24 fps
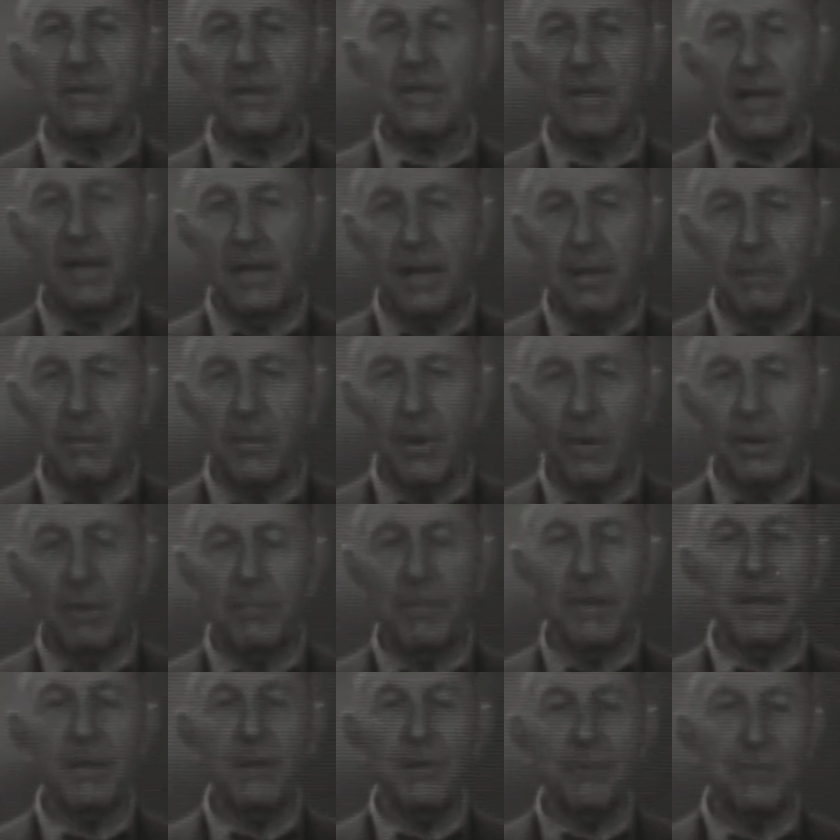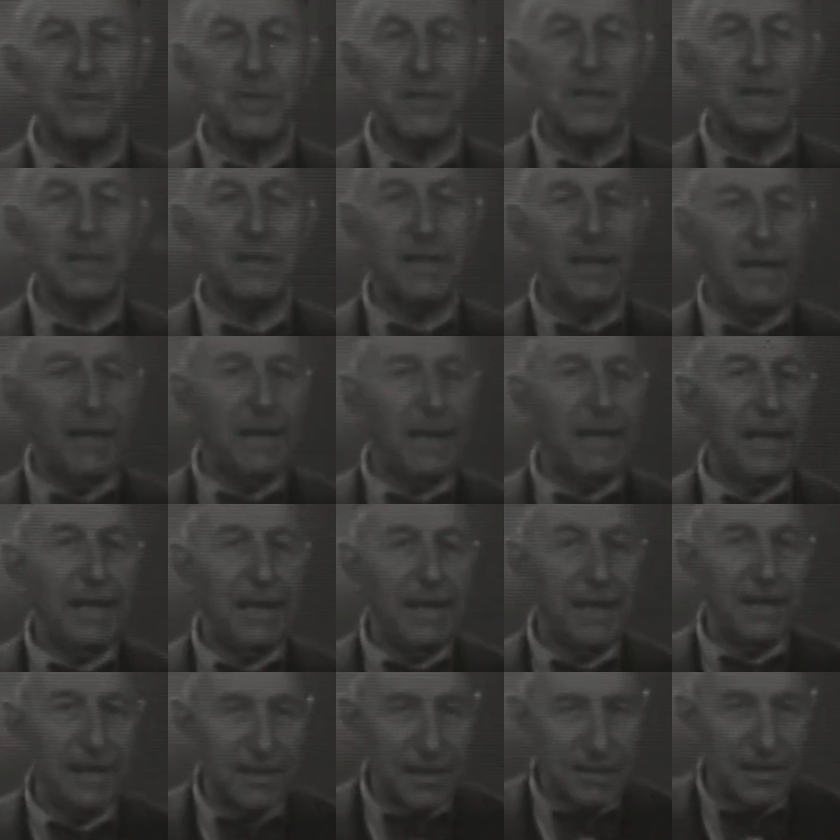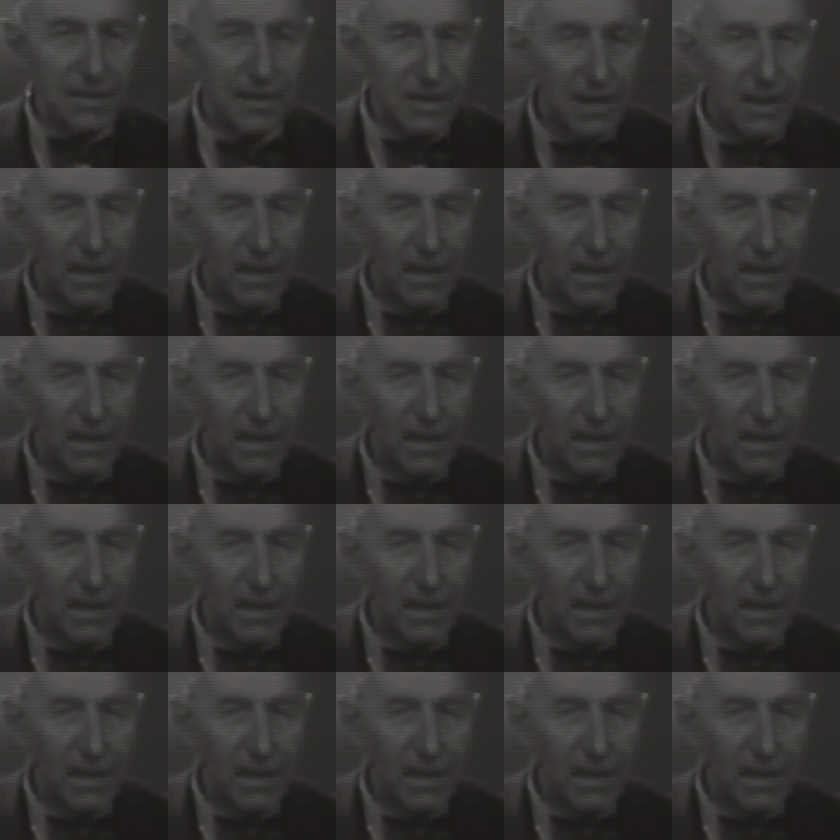anymore by using their hands